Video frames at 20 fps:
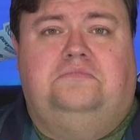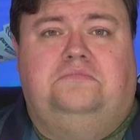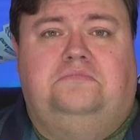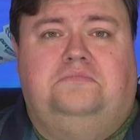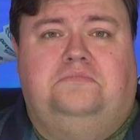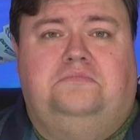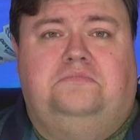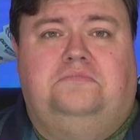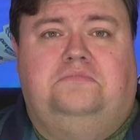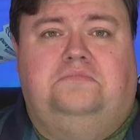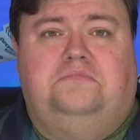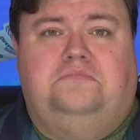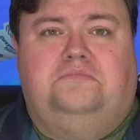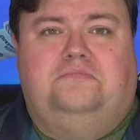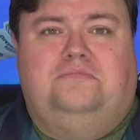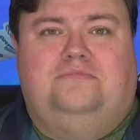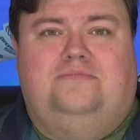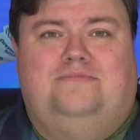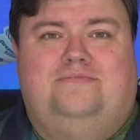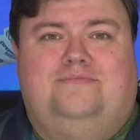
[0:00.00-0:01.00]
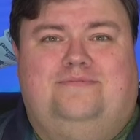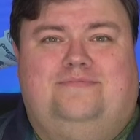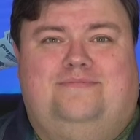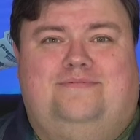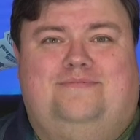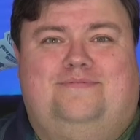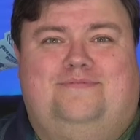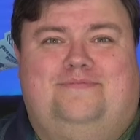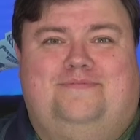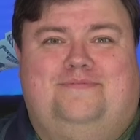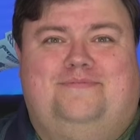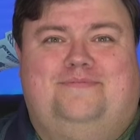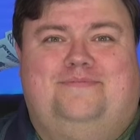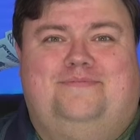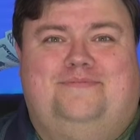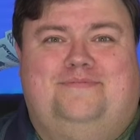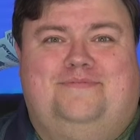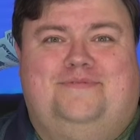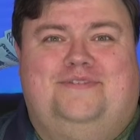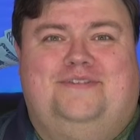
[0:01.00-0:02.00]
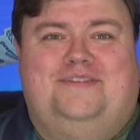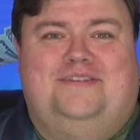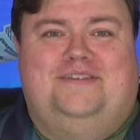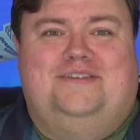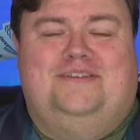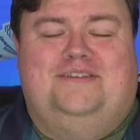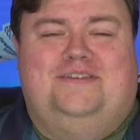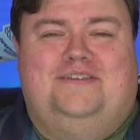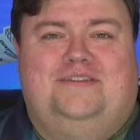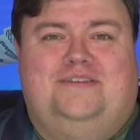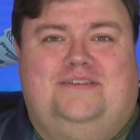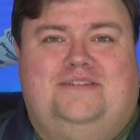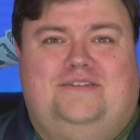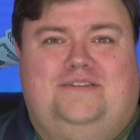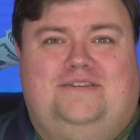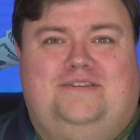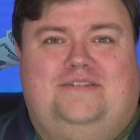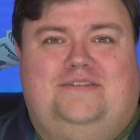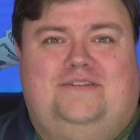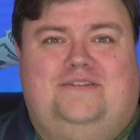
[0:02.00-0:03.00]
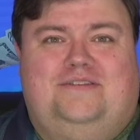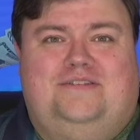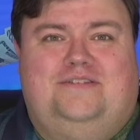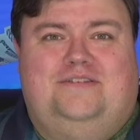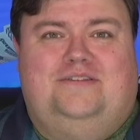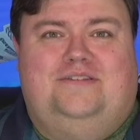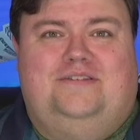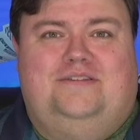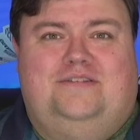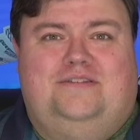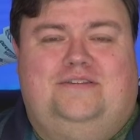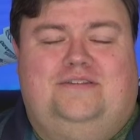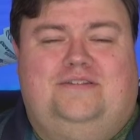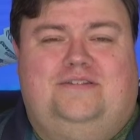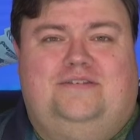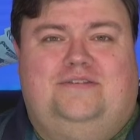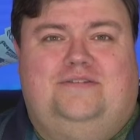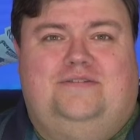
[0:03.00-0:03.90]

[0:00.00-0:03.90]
(silent)